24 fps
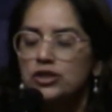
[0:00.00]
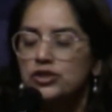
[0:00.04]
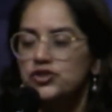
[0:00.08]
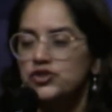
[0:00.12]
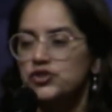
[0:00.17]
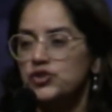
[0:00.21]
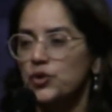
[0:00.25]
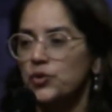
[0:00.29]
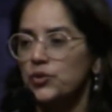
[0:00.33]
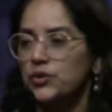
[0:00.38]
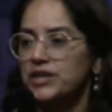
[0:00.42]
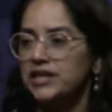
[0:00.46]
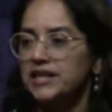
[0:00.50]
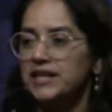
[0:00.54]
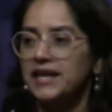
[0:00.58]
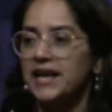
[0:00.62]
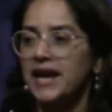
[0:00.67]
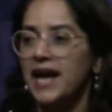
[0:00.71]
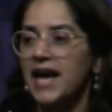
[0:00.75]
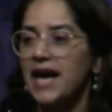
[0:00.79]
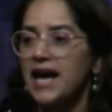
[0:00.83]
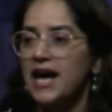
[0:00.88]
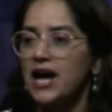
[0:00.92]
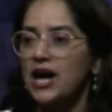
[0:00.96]
So he
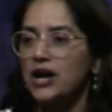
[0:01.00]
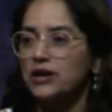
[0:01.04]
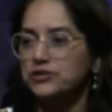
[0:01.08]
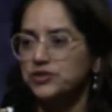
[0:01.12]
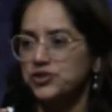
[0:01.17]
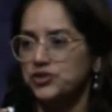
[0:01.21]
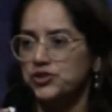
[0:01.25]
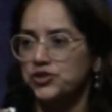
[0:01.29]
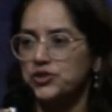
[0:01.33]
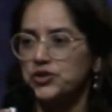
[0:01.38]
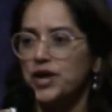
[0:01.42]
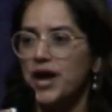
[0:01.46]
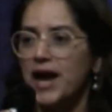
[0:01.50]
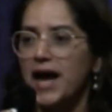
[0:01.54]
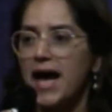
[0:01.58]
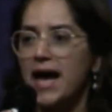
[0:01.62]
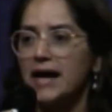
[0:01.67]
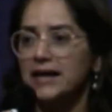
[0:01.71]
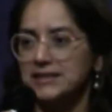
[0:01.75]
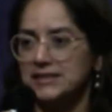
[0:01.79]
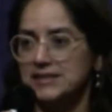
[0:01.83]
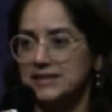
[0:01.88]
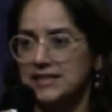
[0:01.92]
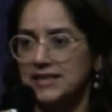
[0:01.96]
held her
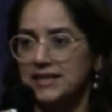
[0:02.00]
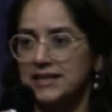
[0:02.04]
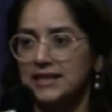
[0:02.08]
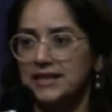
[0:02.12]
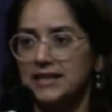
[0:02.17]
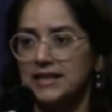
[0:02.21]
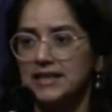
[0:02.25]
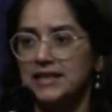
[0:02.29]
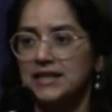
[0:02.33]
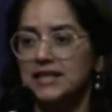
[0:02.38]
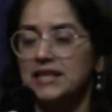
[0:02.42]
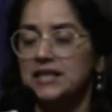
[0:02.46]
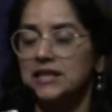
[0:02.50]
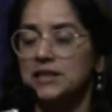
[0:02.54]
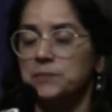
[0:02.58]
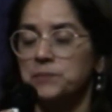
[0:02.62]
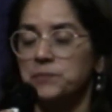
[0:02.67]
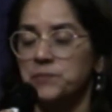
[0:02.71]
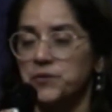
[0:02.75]
and he